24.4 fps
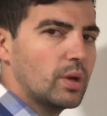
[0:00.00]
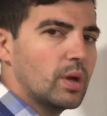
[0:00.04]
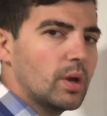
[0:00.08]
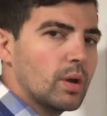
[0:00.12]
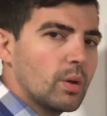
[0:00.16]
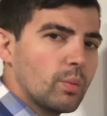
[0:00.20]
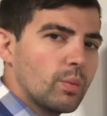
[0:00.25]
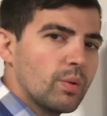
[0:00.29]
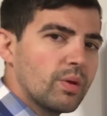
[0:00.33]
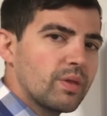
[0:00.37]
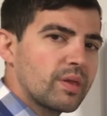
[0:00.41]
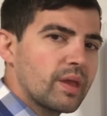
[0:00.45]

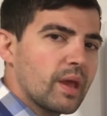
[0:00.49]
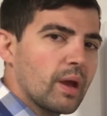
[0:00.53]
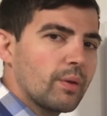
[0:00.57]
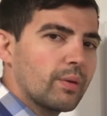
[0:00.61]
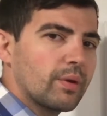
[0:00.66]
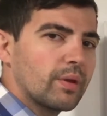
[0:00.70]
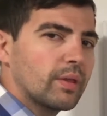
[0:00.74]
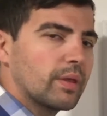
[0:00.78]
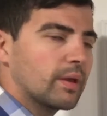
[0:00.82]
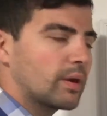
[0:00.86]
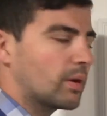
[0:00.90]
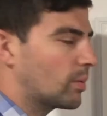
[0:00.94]
with
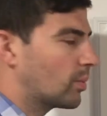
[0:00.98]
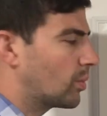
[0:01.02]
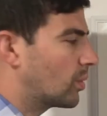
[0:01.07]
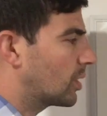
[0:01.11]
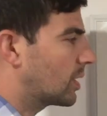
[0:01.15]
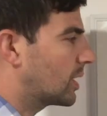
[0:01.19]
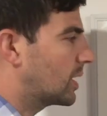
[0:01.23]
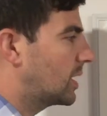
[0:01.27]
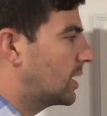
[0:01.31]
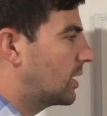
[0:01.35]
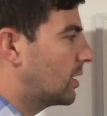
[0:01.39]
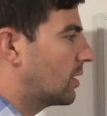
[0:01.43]
calculator
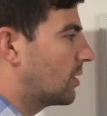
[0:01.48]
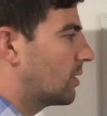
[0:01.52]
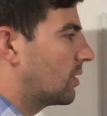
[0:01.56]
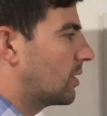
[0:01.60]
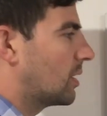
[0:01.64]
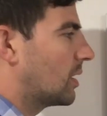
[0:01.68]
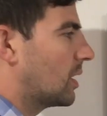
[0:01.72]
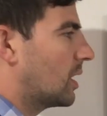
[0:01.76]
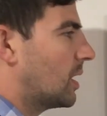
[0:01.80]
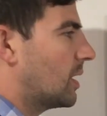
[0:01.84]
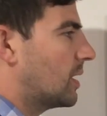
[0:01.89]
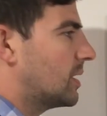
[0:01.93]
work here.
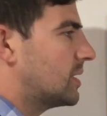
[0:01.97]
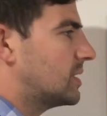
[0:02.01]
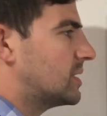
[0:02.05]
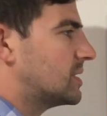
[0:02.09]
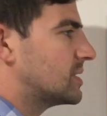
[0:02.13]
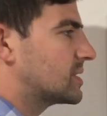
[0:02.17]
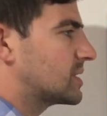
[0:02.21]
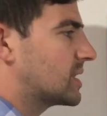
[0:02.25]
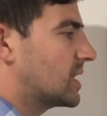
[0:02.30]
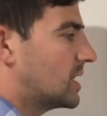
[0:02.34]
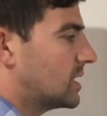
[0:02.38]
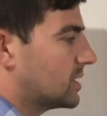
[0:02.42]
In
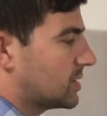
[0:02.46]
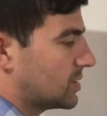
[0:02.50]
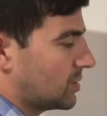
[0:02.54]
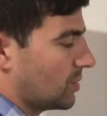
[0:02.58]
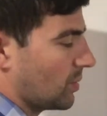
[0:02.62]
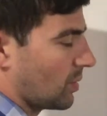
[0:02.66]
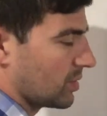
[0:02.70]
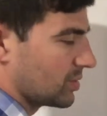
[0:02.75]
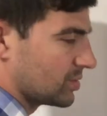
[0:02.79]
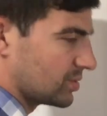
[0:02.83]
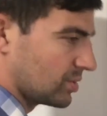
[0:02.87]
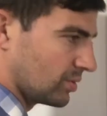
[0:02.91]
this case, you
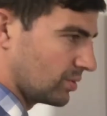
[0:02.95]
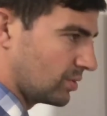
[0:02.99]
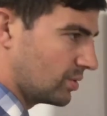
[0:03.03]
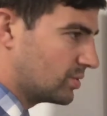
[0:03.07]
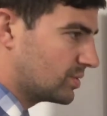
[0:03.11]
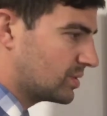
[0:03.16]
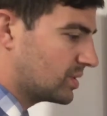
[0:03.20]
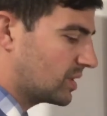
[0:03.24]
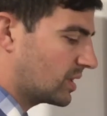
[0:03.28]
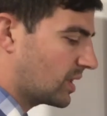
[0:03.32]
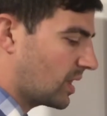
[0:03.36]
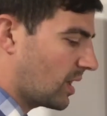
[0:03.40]
are still
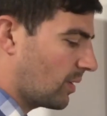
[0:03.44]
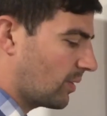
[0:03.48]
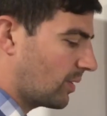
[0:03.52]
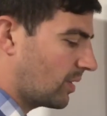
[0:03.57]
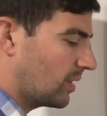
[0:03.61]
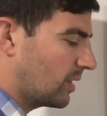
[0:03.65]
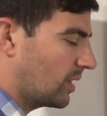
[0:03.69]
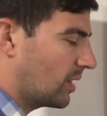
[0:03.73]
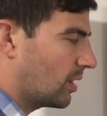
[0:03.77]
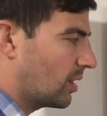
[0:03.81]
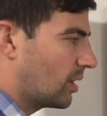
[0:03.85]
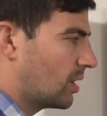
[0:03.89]
using the
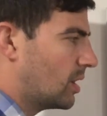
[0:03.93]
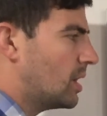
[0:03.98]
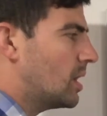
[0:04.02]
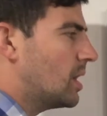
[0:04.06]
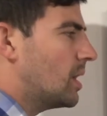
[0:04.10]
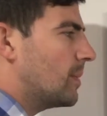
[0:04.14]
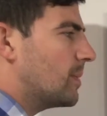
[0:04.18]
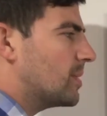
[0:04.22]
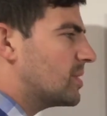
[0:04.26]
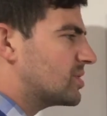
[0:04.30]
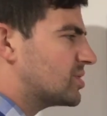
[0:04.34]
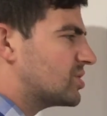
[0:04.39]
calculator.
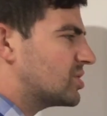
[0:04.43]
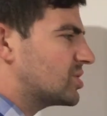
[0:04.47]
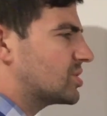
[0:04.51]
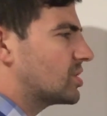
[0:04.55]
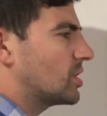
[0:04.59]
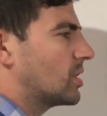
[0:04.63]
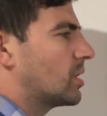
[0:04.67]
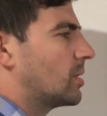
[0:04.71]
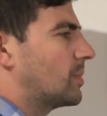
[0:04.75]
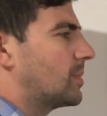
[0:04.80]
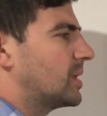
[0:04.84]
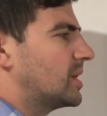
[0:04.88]
This is just a
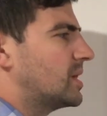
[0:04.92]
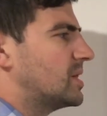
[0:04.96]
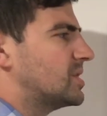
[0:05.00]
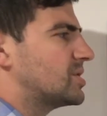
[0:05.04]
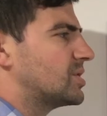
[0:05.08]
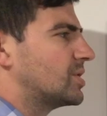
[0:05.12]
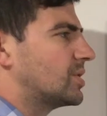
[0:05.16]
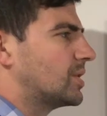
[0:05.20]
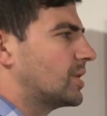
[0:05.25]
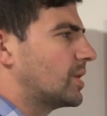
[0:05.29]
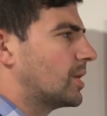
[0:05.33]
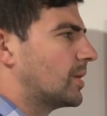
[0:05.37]
little bit
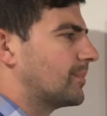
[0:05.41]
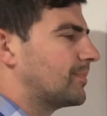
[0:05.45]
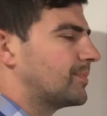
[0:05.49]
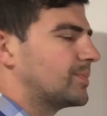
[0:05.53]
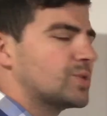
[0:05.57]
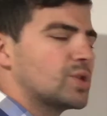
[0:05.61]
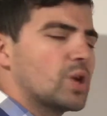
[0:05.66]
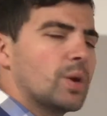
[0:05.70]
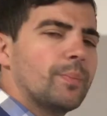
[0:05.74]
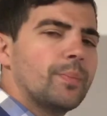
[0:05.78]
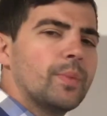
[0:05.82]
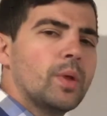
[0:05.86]
easier here.
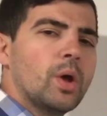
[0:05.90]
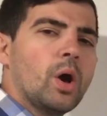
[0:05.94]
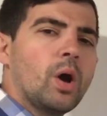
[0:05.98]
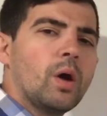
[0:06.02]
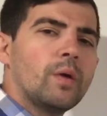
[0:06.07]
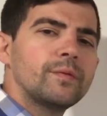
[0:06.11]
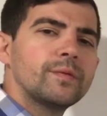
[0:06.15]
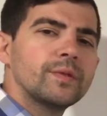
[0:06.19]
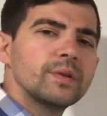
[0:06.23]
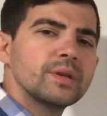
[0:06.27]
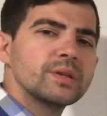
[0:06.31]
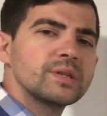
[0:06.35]
So
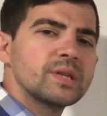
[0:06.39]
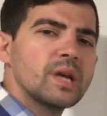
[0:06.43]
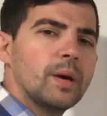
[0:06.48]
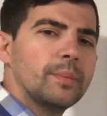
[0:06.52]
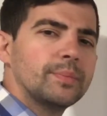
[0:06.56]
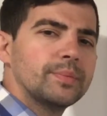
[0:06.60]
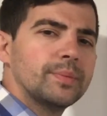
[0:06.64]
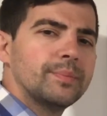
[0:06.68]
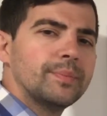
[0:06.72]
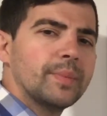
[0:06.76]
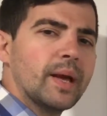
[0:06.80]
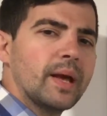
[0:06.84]
hopefully this
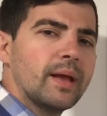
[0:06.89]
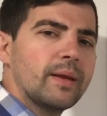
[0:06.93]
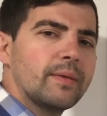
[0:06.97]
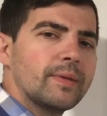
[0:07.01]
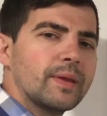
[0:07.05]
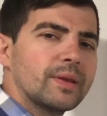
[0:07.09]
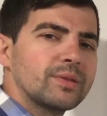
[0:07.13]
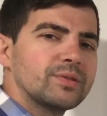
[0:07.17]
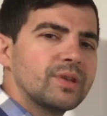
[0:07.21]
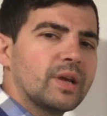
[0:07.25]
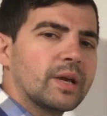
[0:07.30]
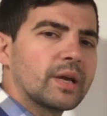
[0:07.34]
helped, and
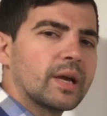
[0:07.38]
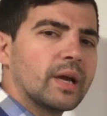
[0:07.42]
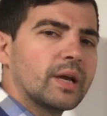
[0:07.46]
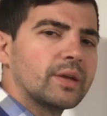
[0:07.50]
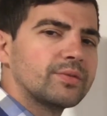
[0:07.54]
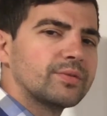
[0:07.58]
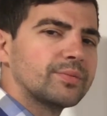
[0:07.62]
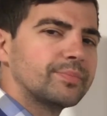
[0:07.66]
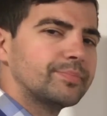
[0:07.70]
thanks a lot, guys.